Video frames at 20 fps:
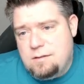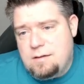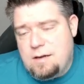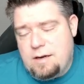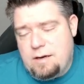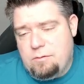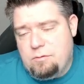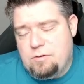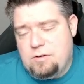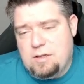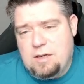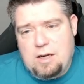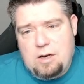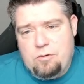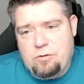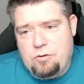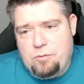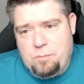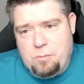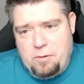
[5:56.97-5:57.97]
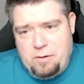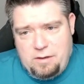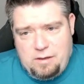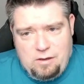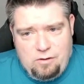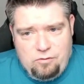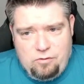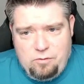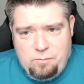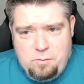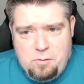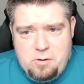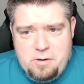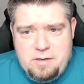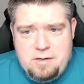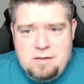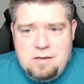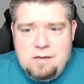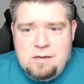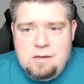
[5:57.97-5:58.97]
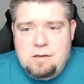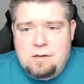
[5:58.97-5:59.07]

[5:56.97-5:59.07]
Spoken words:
And it was the closest point.